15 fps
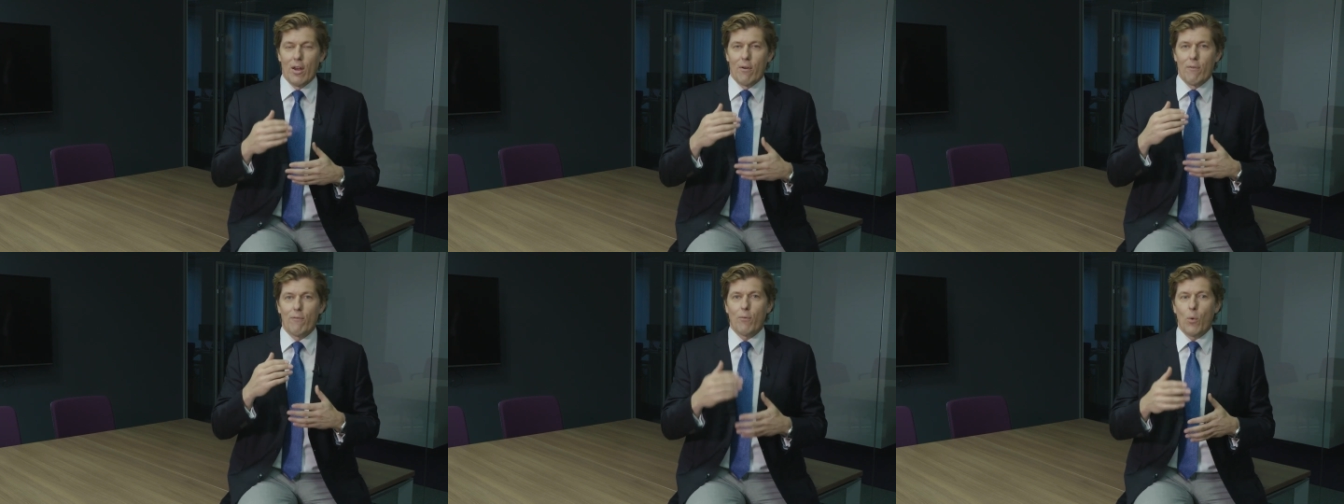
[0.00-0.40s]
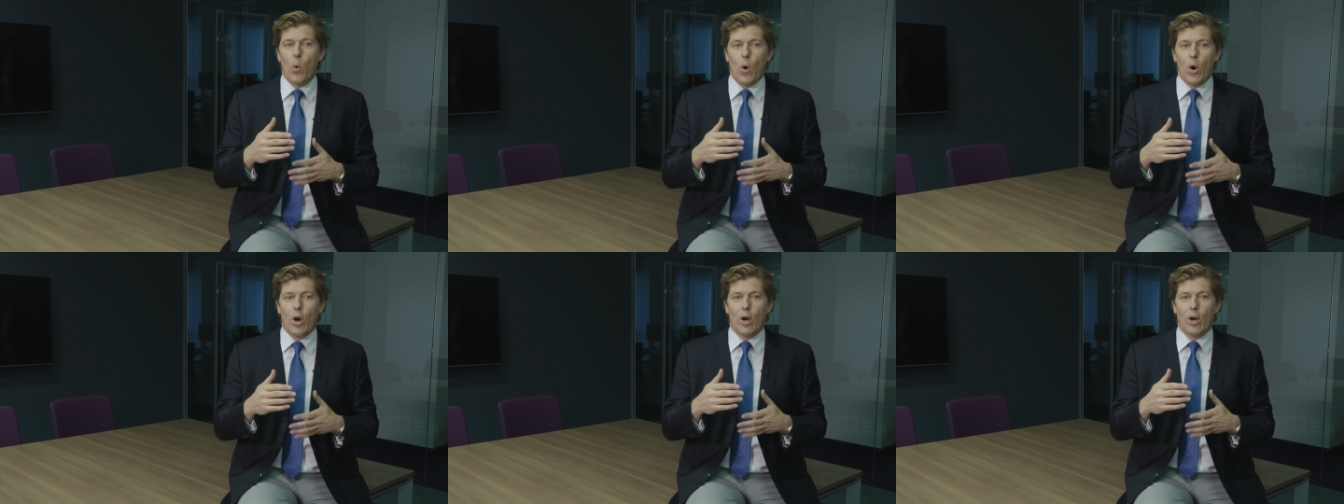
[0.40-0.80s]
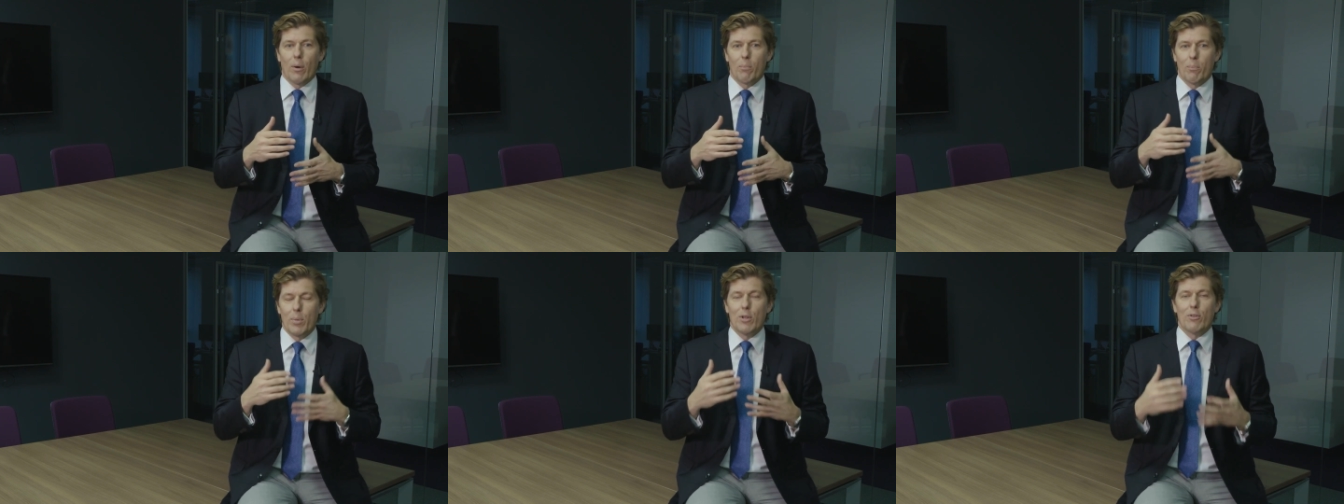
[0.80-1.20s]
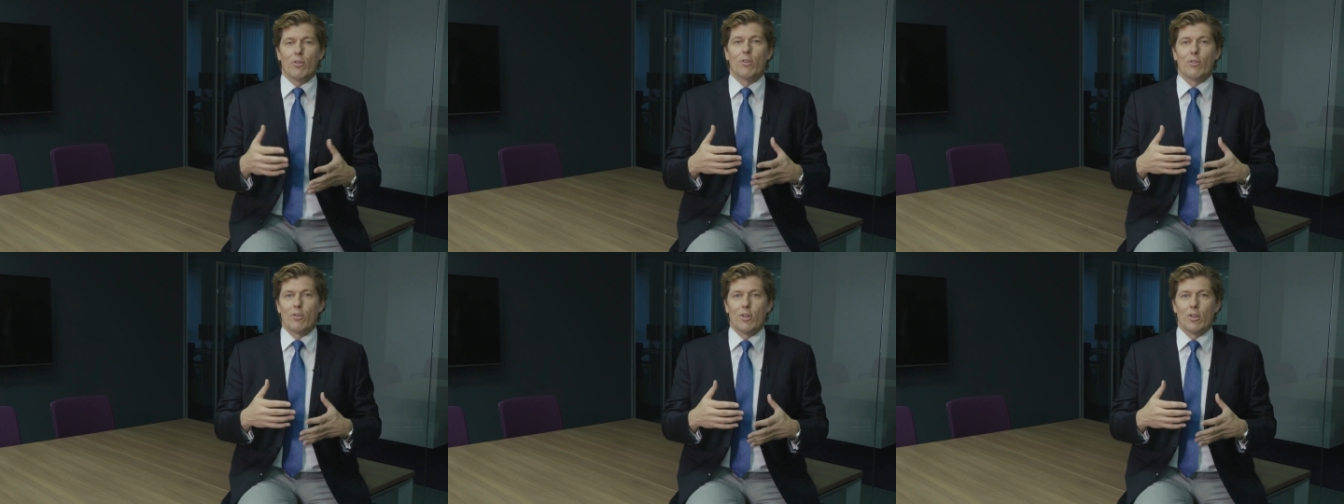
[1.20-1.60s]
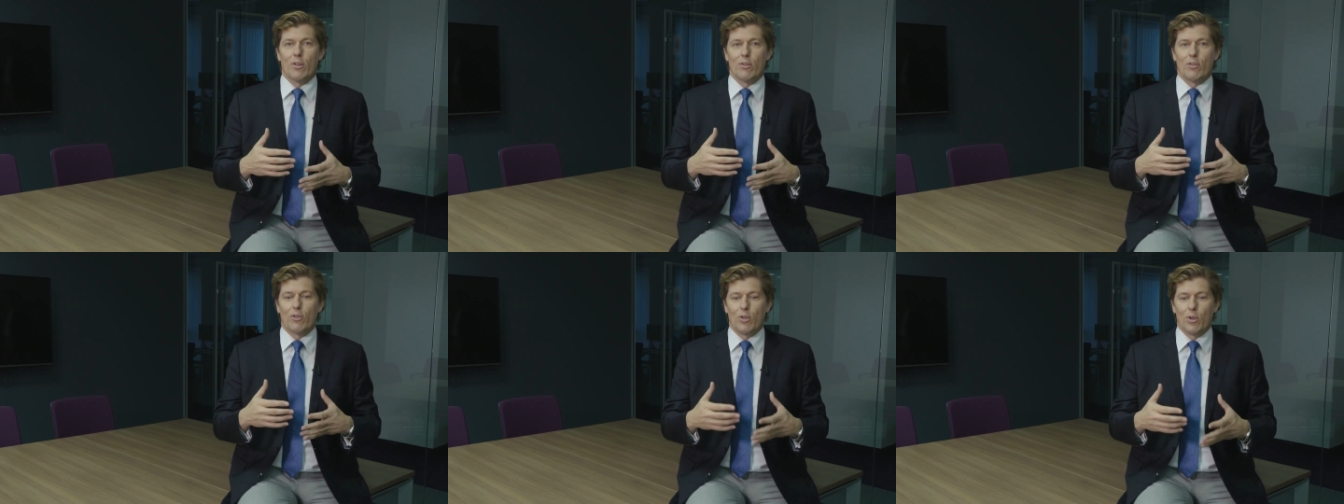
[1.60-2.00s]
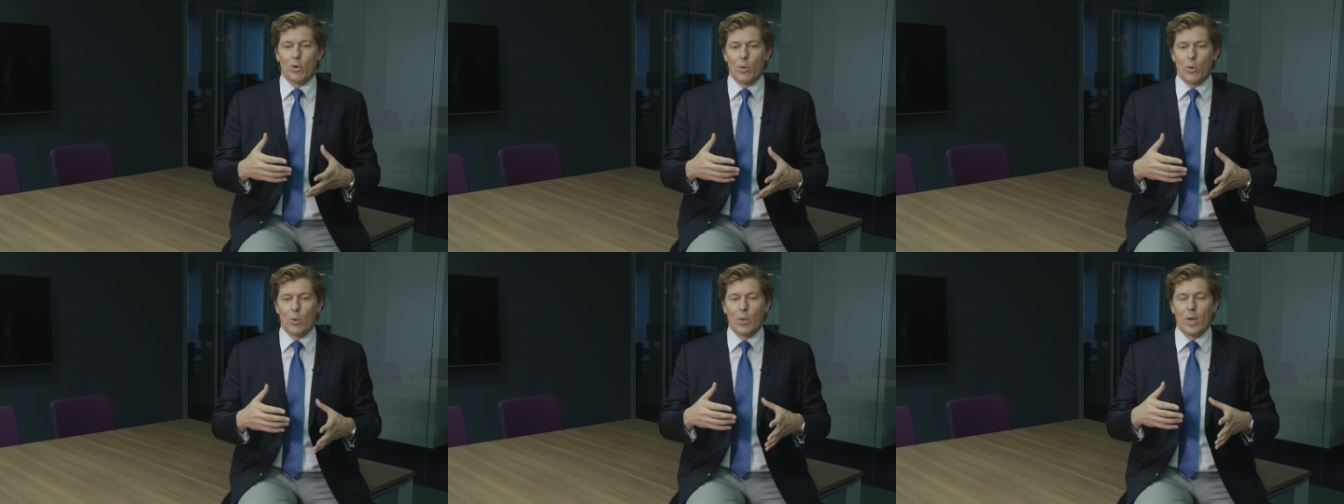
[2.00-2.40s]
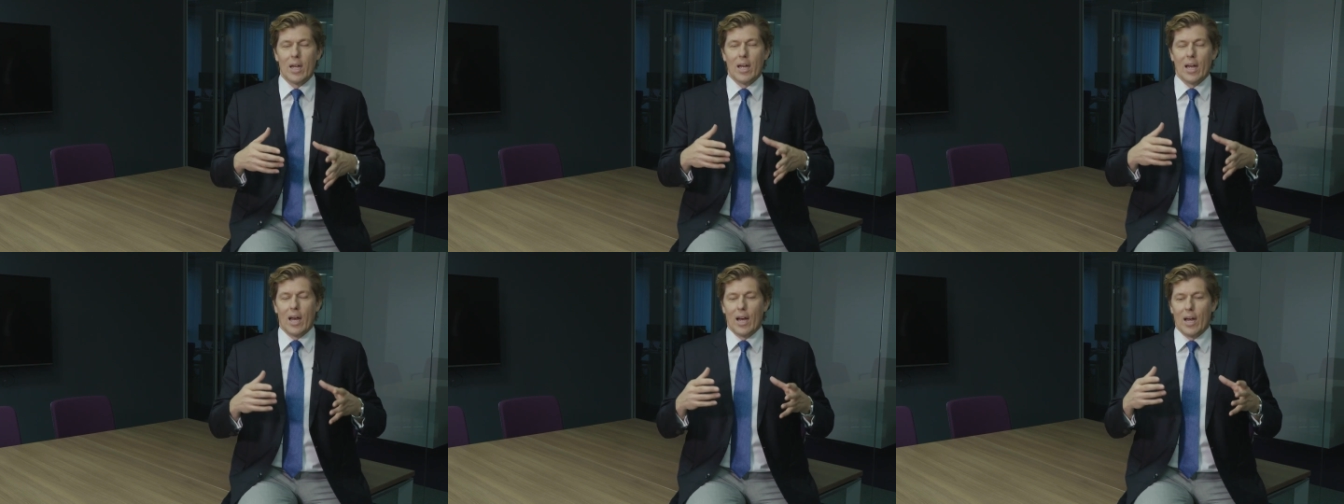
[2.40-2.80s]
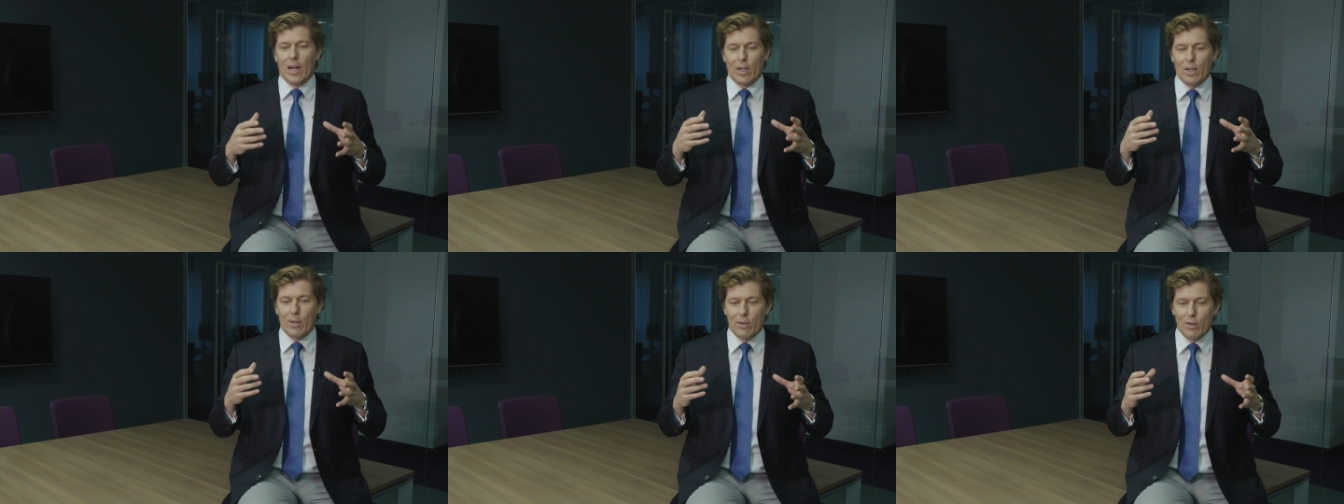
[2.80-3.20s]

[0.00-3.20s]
for businesses to, uh,